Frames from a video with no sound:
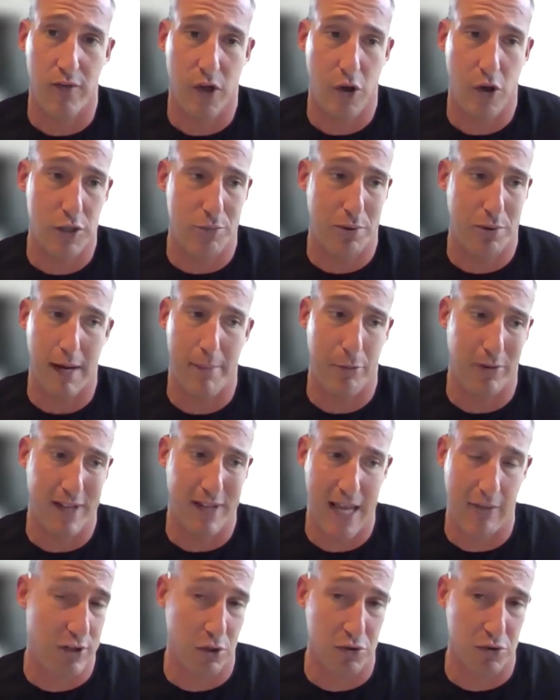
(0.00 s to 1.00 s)
those probably
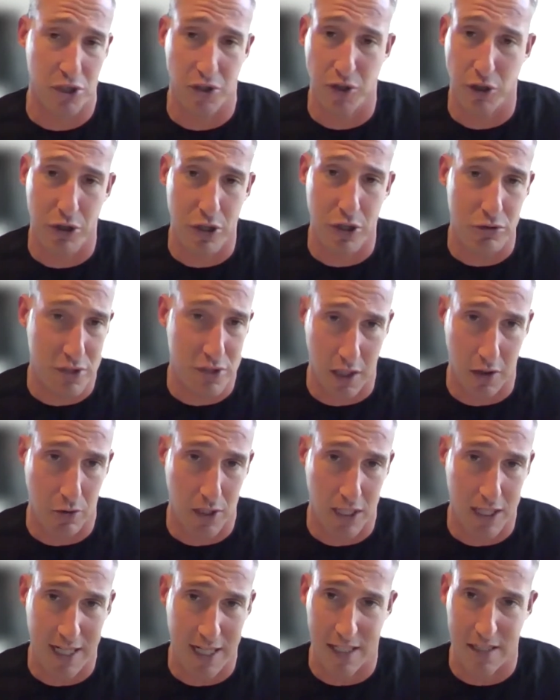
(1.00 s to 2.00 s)
have little to no
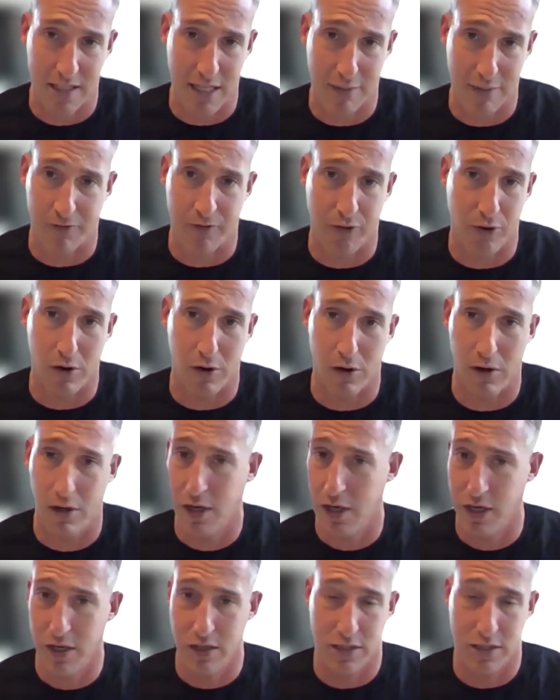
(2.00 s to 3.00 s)
utility except for
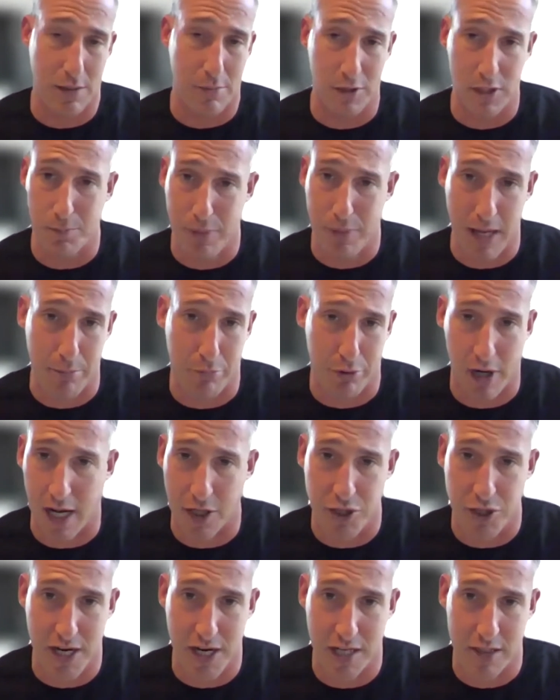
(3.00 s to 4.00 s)
someone's pet
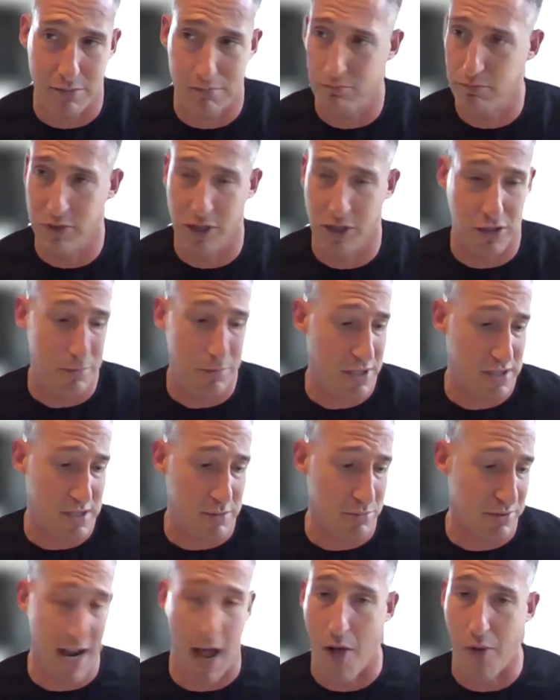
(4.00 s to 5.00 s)
project. It could be some
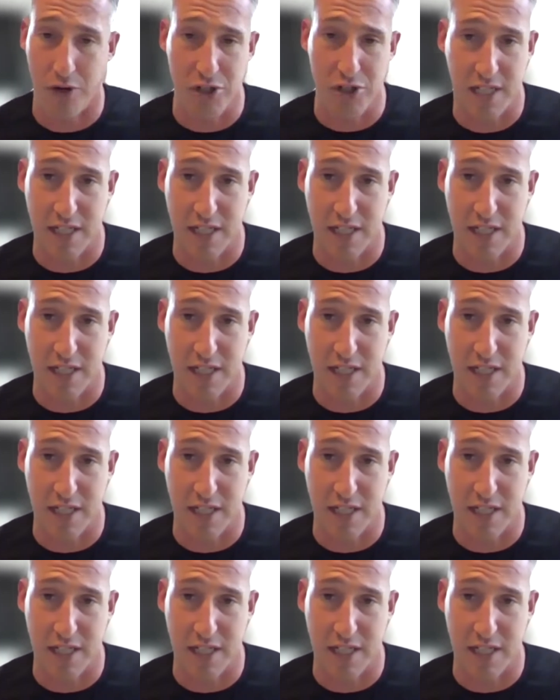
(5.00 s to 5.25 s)
college